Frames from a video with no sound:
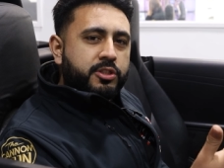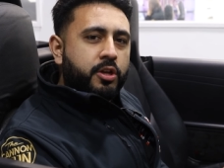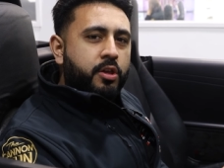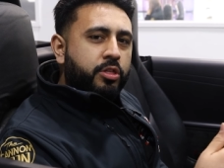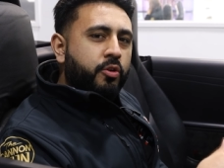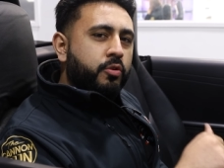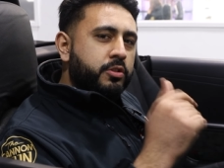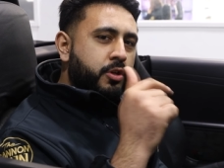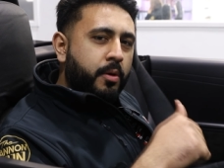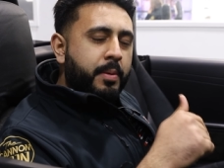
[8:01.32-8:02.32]
us know your
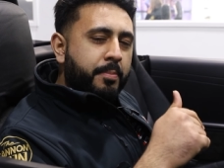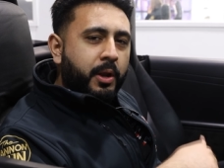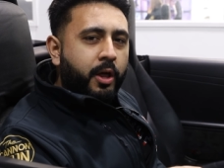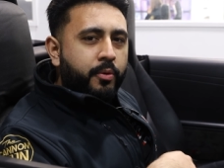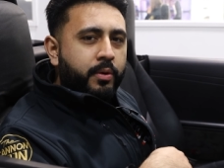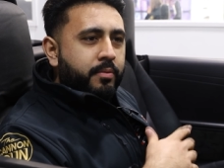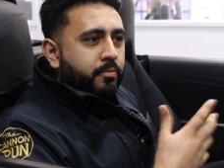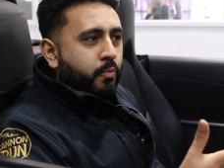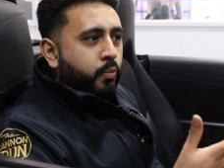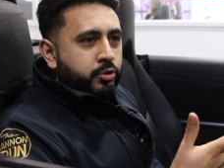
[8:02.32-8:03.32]
thoughts, comment below.
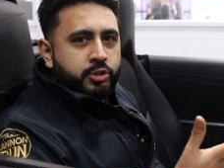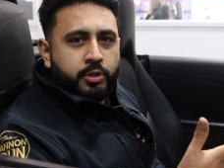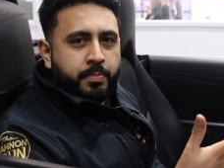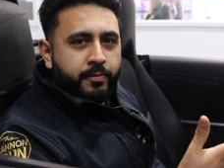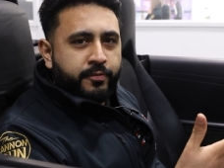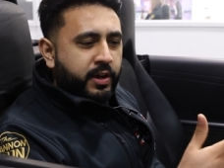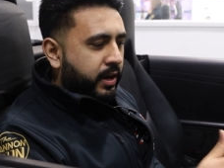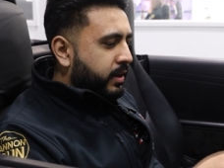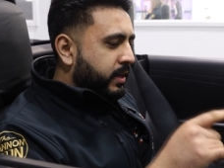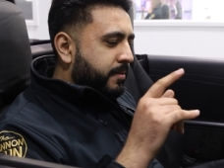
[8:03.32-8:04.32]
What do you prefer?